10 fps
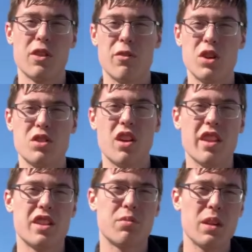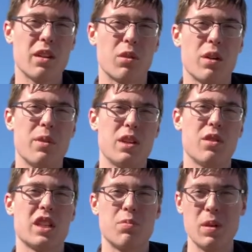the first run of this week, we're going to be
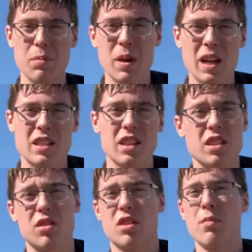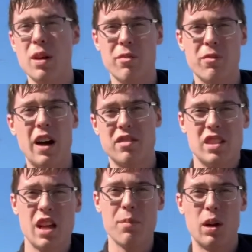doing speed pacing, so it's going to be a 5 to
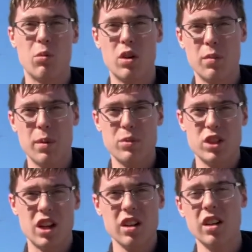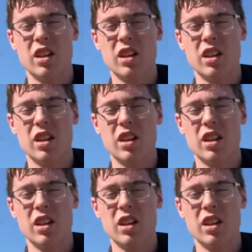10 minute warm-up jog,